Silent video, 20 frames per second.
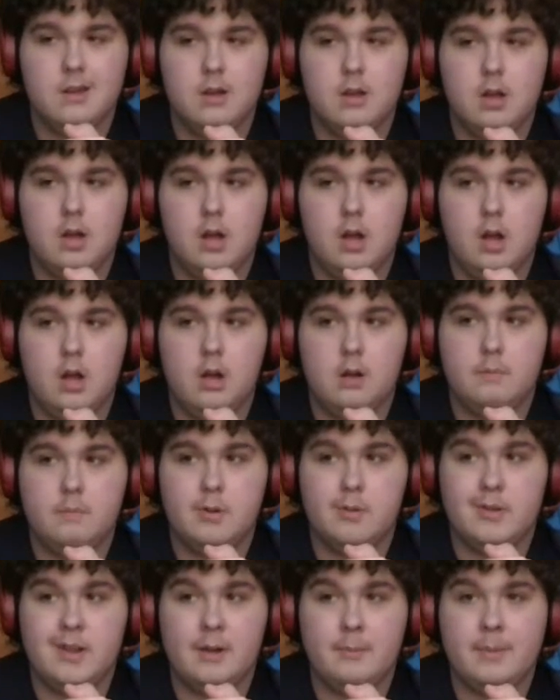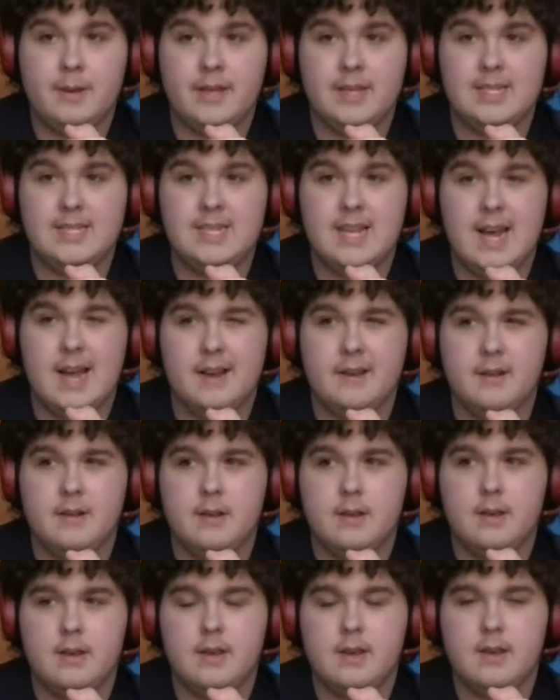But with that being said,
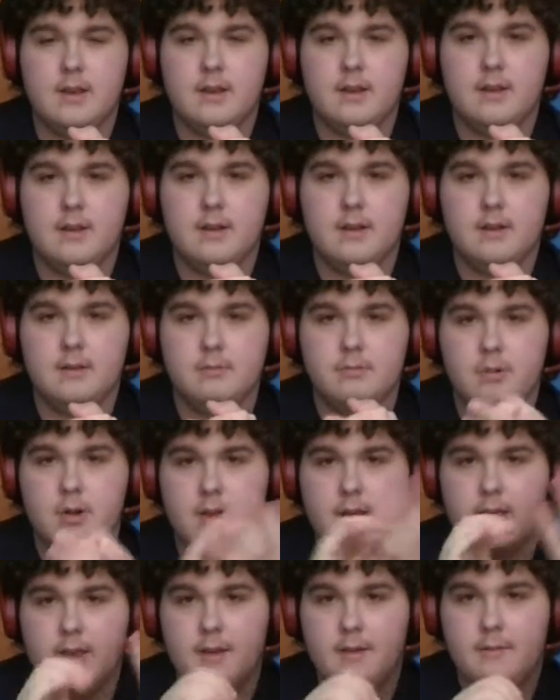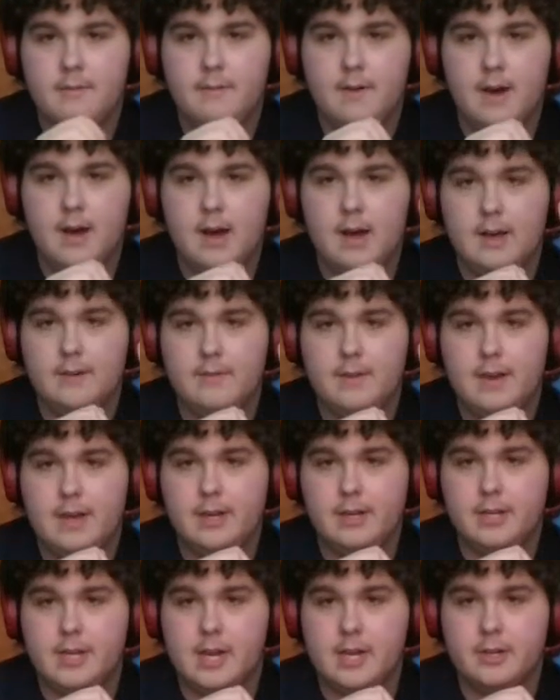Rocky 5,
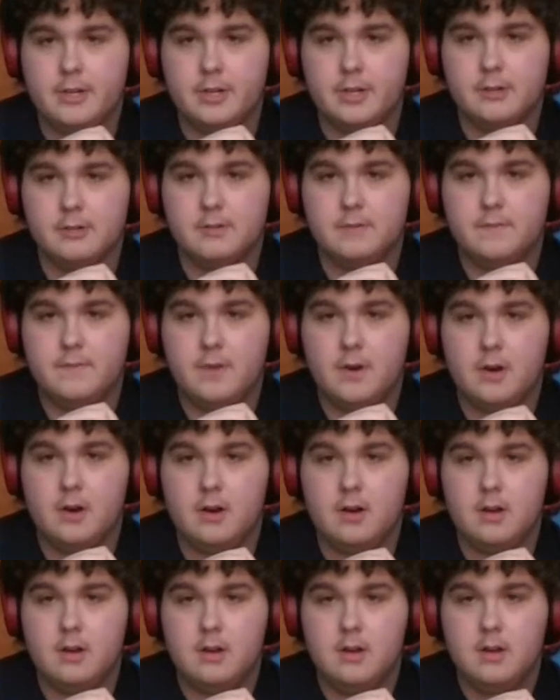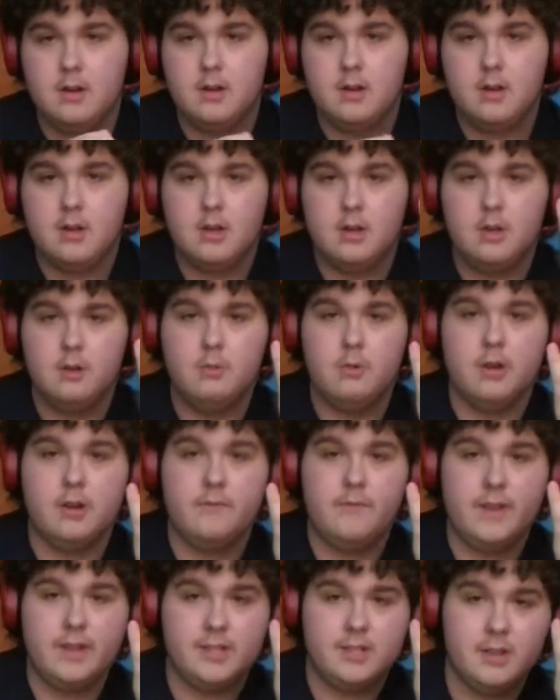Indiana Jones 4. What do you
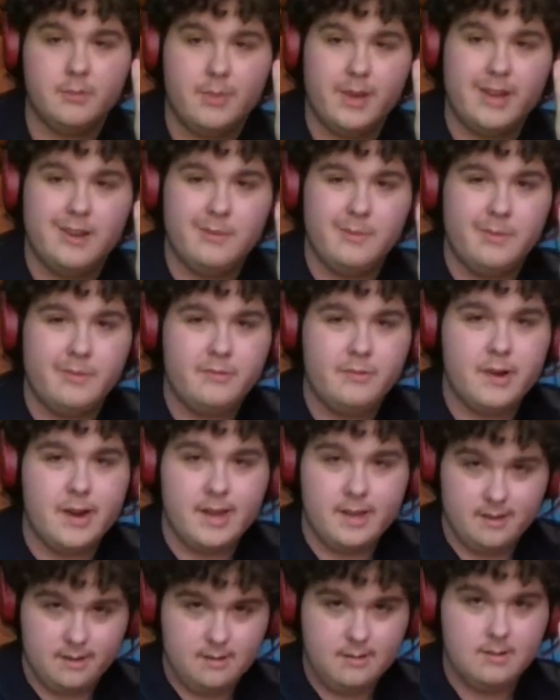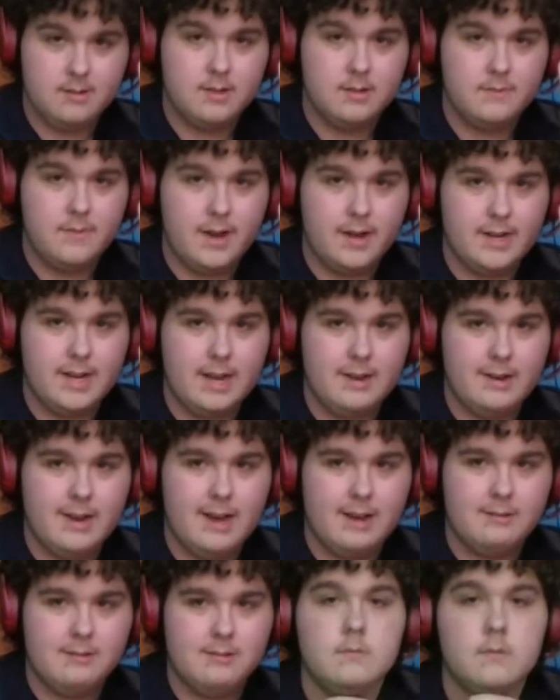think is going to be at number 3? Let's find out
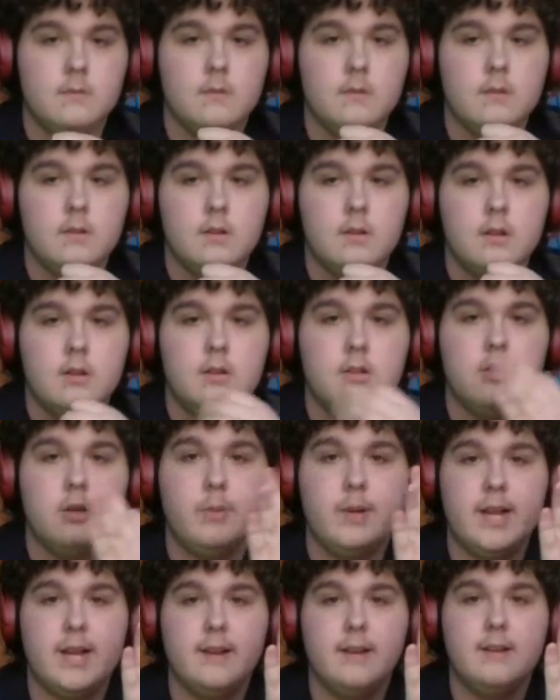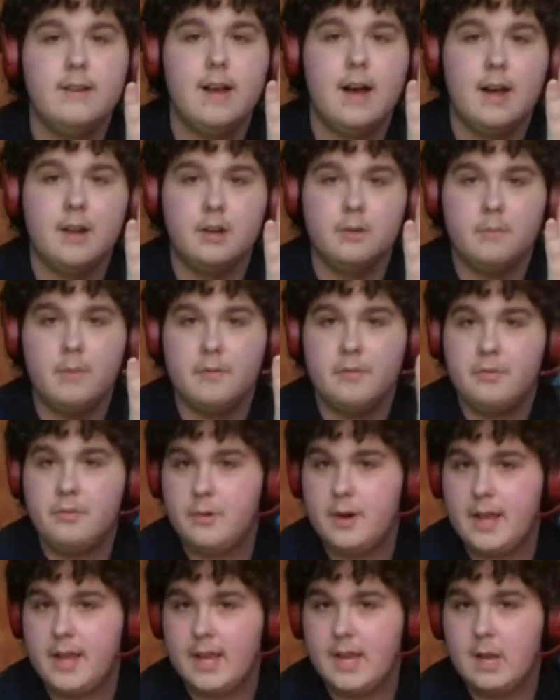now. Coming in at number
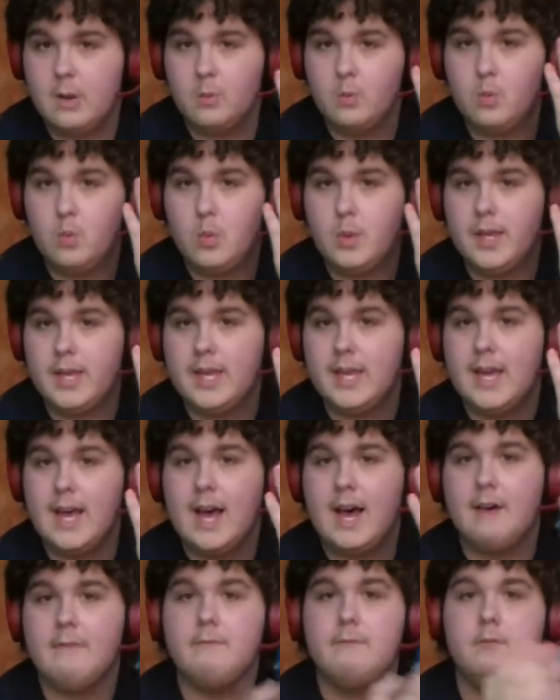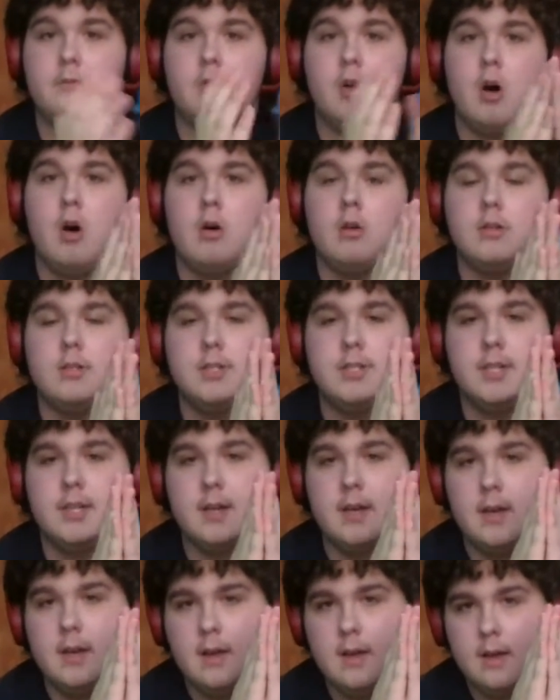3, we have got
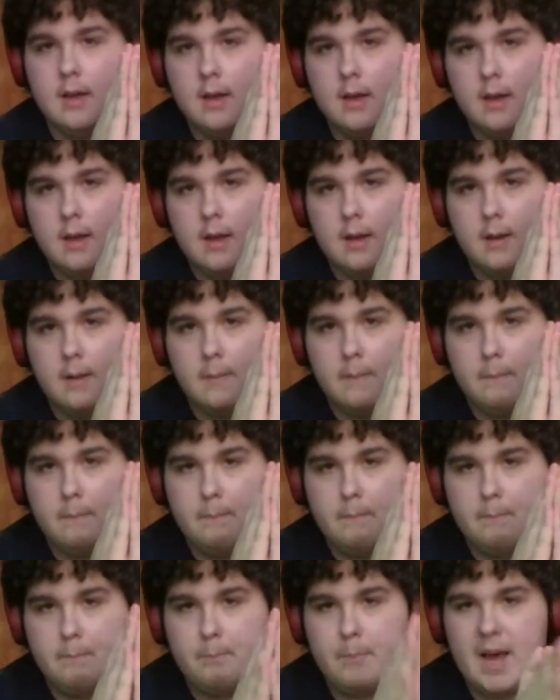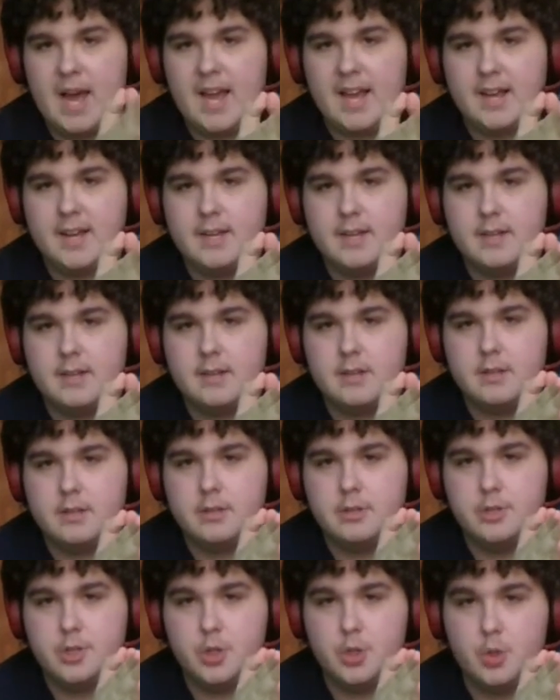Back
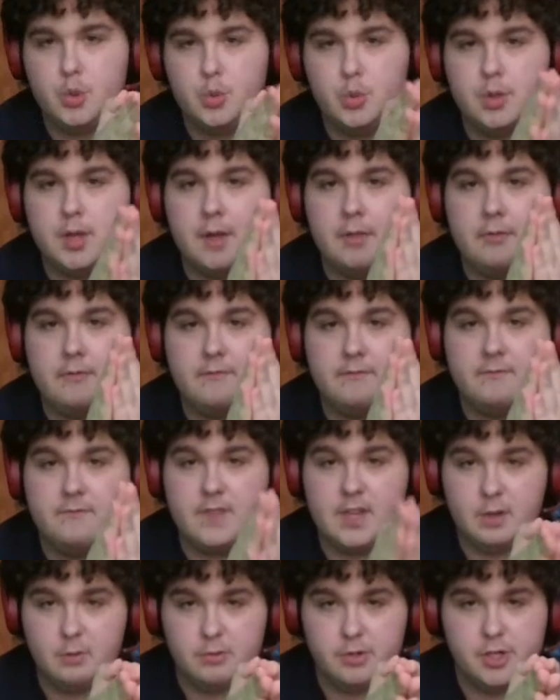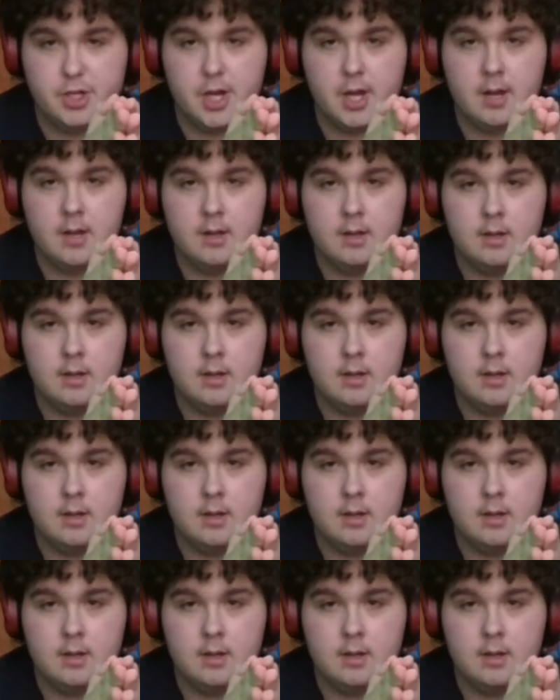to the Future.